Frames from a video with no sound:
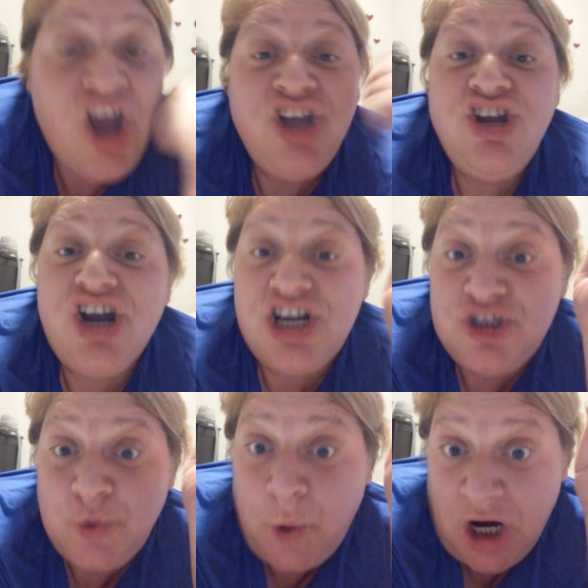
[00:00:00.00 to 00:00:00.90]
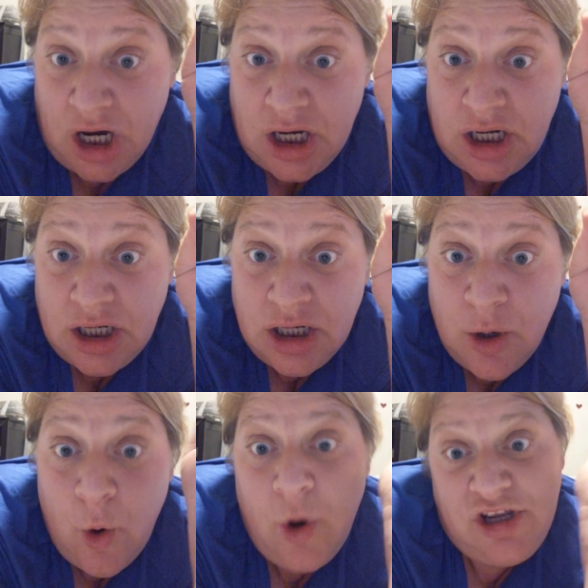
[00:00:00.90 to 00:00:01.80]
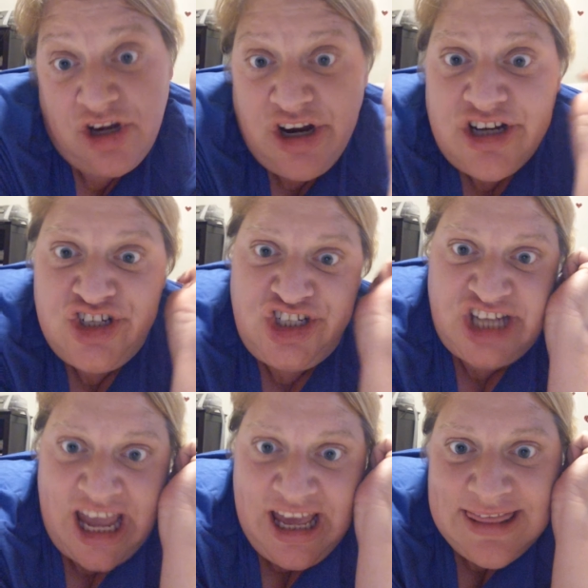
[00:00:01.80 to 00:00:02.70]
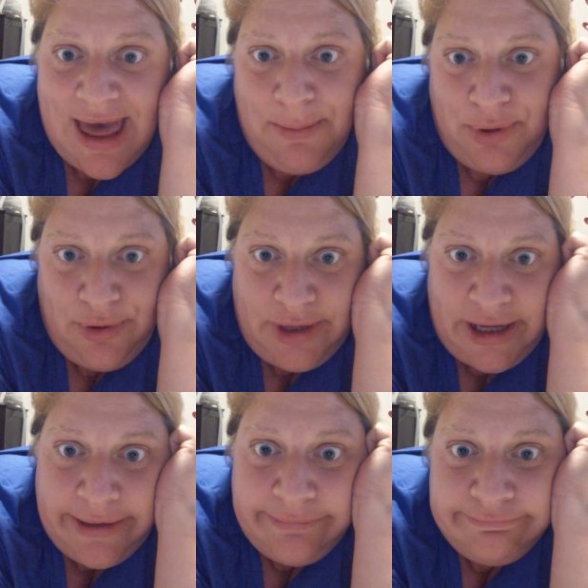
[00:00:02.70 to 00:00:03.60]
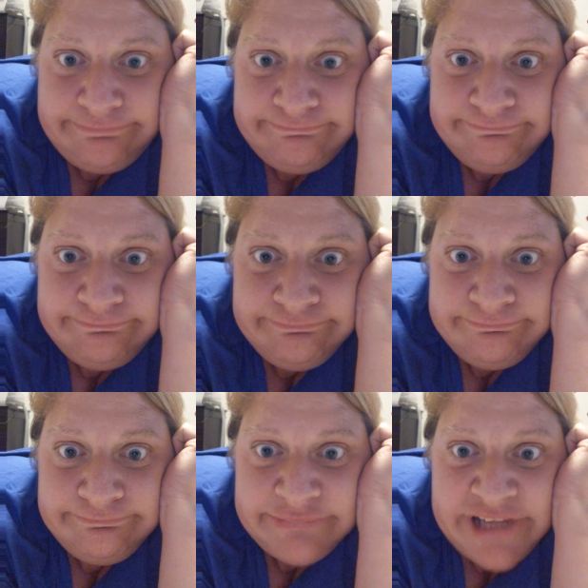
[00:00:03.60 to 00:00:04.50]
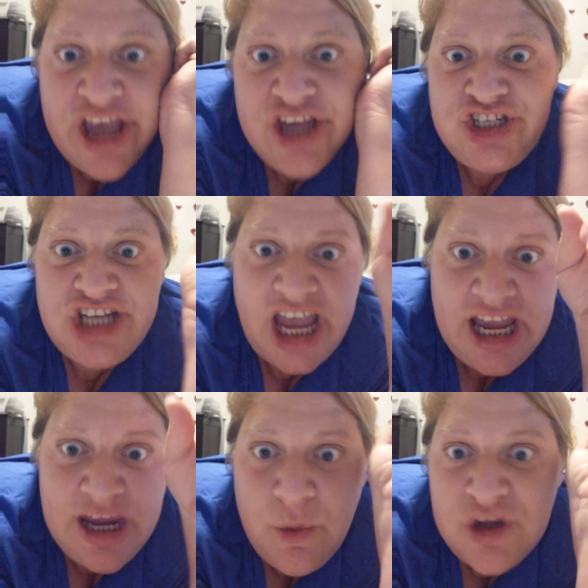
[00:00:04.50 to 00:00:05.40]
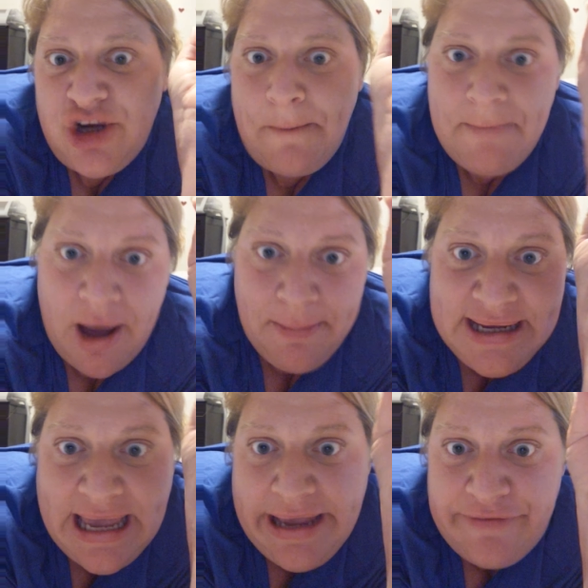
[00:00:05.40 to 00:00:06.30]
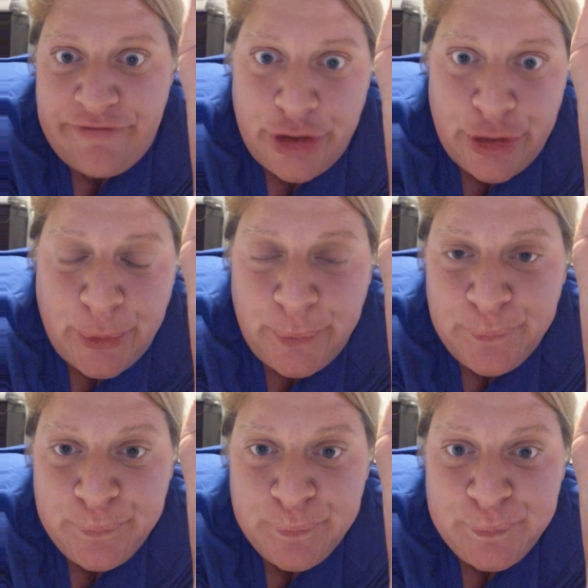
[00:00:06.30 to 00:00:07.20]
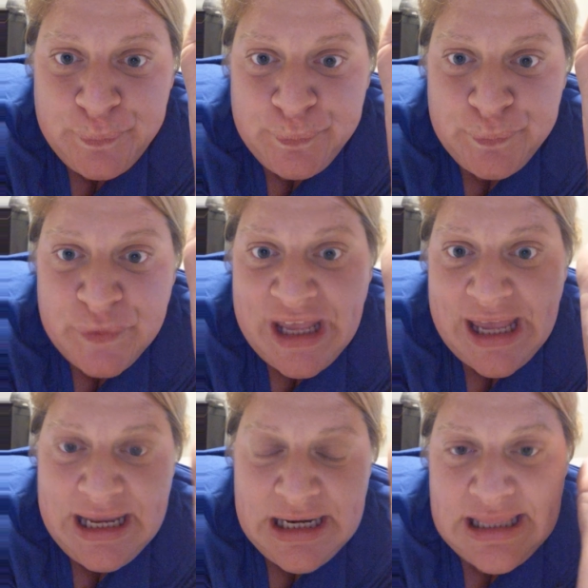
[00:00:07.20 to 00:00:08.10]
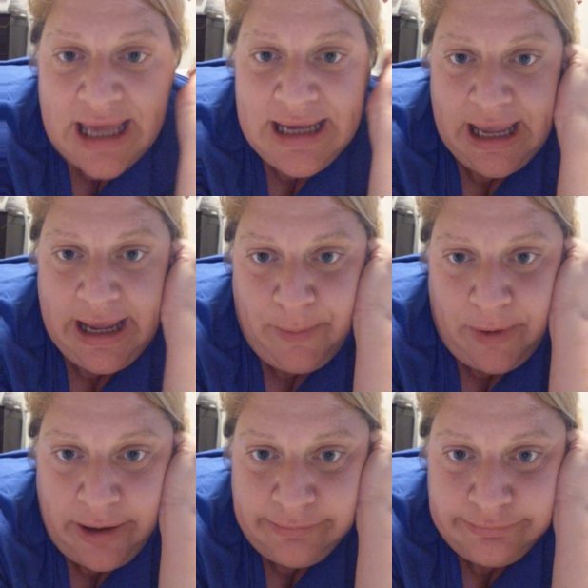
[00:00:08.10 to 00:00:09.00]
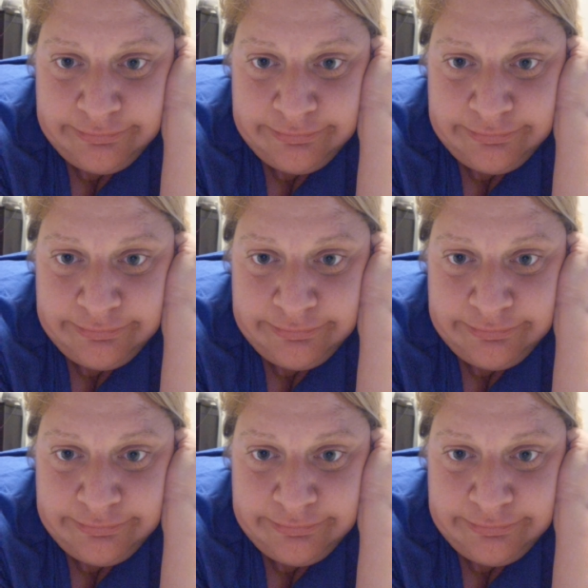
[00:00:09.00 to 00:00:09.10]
You're going to twerk or you're going to shake that booty. Shake what your mama gave you into that camera.